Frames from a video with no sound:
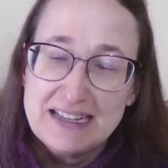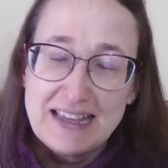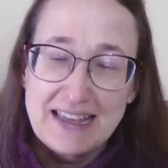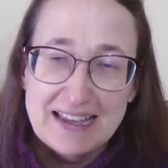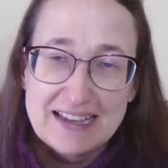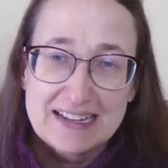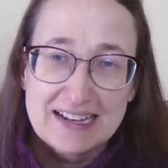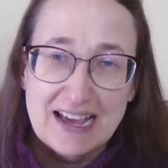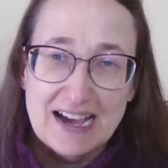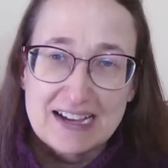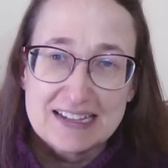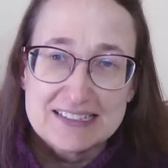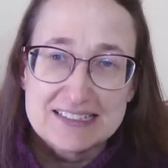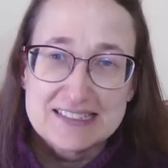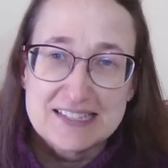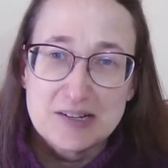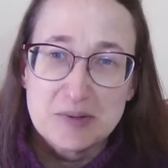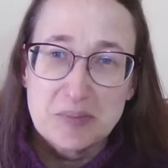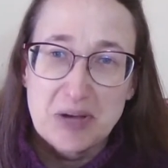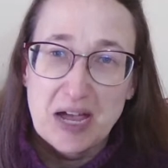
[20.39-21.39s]
and I
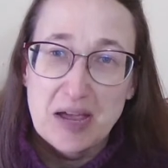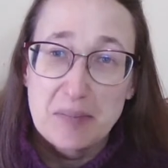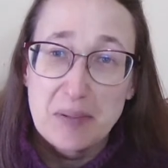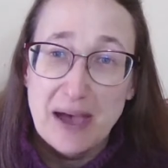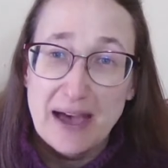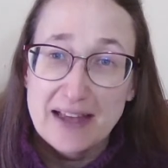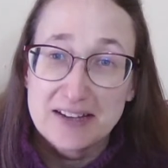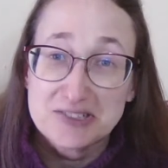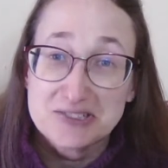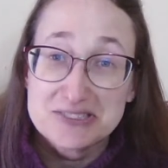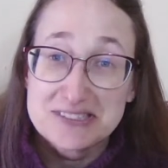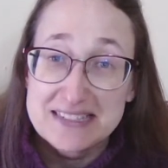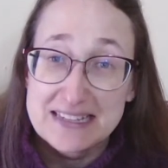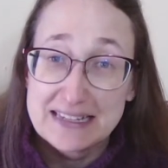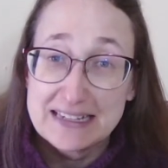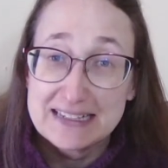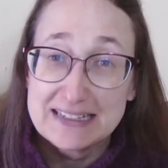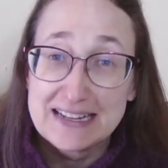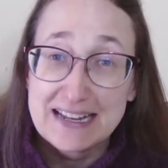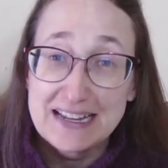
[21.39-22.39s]
sell my patterns
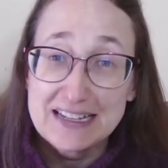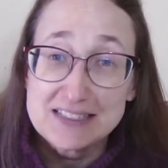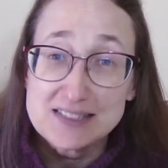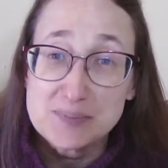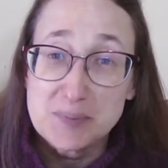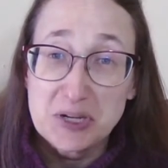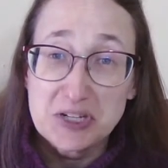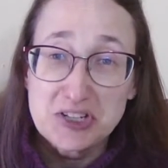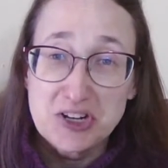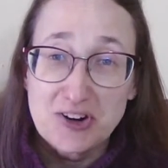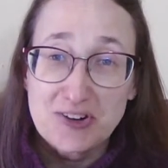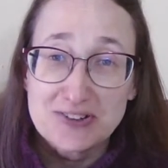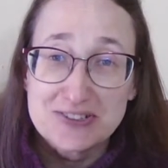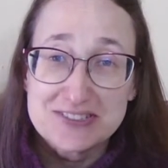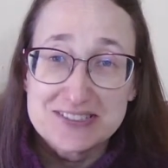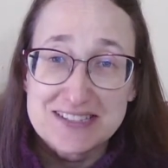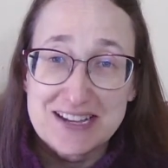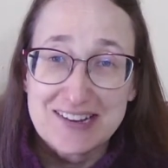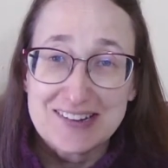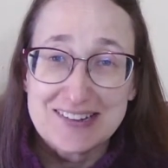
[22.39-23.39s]
and hand-spun
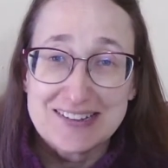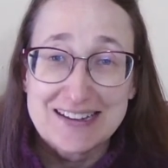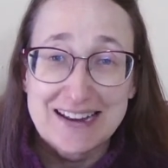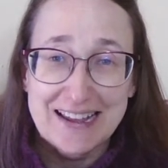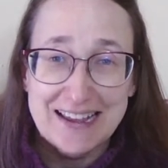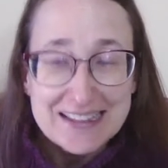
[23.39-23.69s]
yarns on